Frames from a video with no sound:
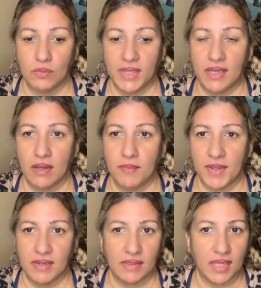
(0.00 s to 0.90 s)
wake up
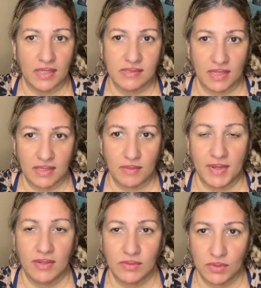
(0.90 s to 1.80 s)
and get excited
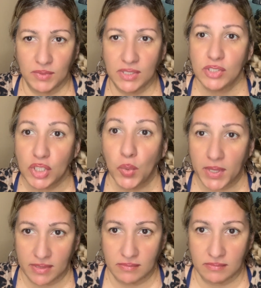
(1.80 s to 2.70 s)
about doing, do it.
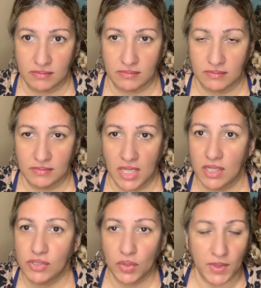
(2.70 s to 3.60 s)

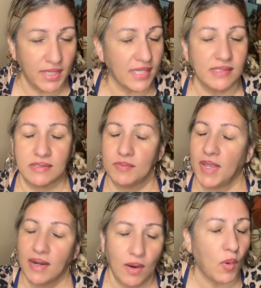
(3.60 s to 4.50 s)
Do it. It doesn't
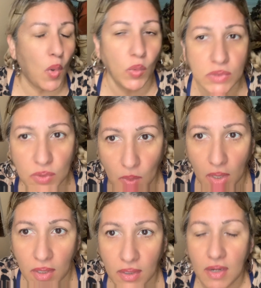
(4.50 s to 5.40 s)
matter how old you
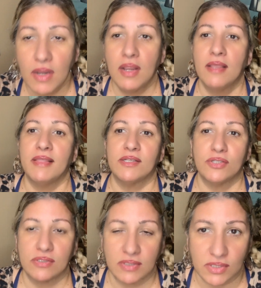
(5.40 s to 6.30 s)
are. That's
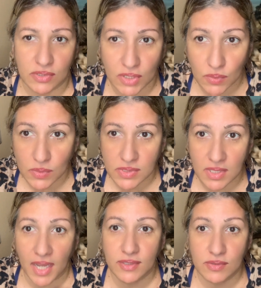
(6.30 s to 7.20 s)
just an excuse.
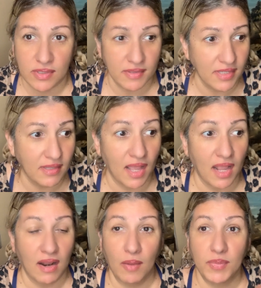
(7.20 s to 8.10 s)
I used to think
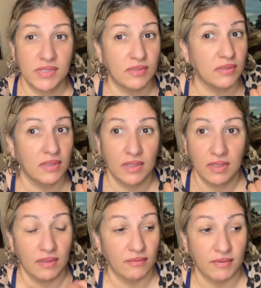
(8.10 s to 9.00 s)
that up until
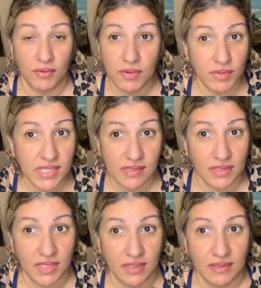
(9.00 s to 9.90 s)
very
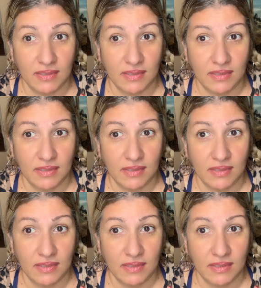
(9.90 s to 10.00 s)
recently.